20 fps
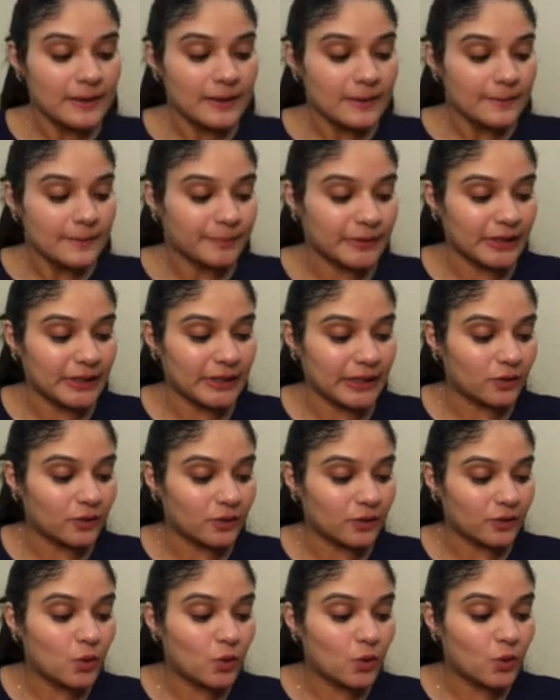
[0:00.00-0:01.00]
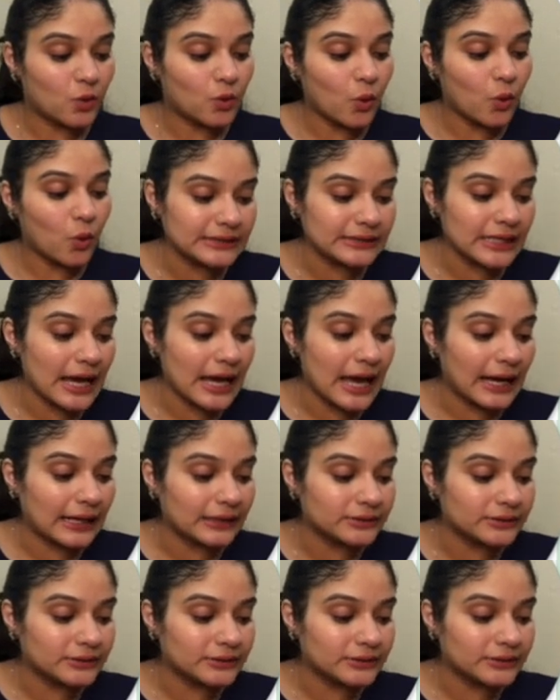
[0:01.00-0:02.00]
Then quartz is
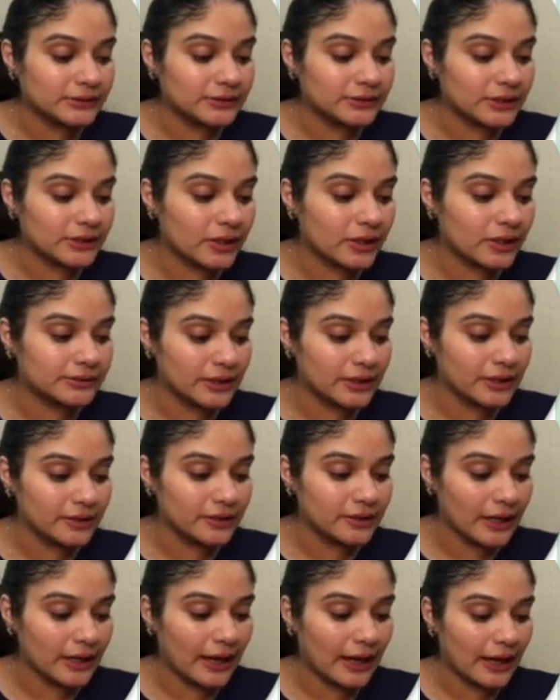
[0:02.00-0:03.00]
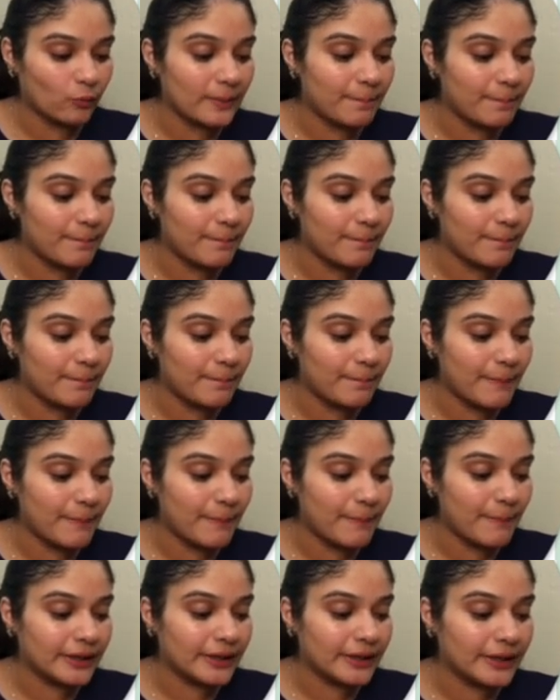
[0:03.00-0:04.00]
acid resistant, and when packed in
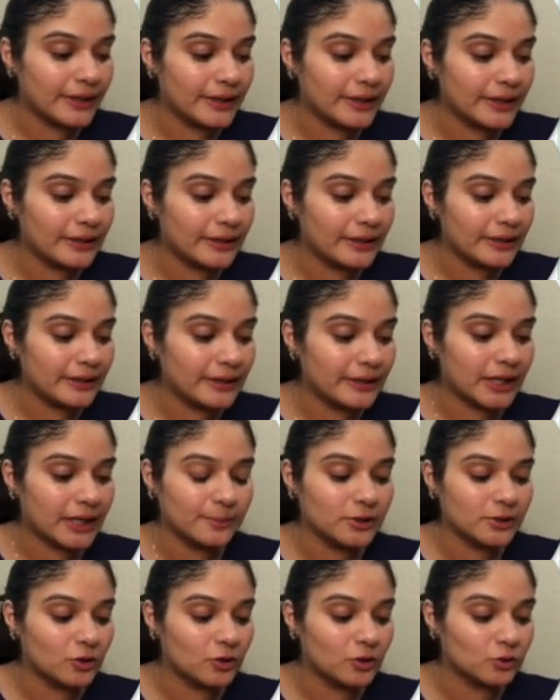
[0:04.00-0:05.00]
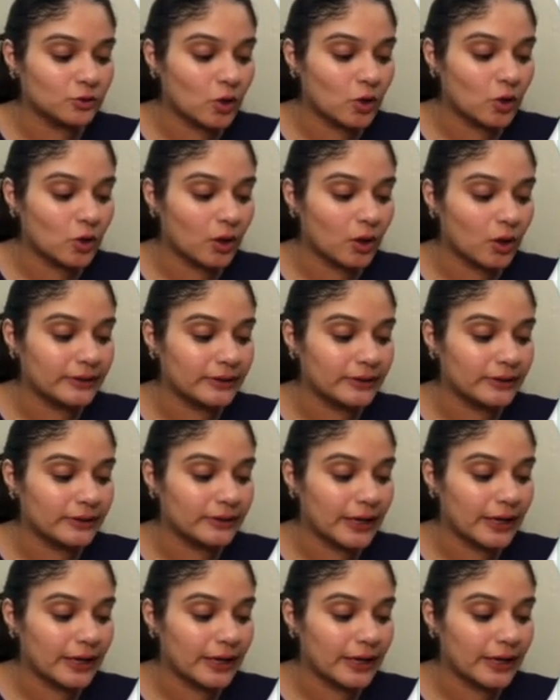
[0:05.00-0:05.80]
layers, it helps in dissolving nitrogen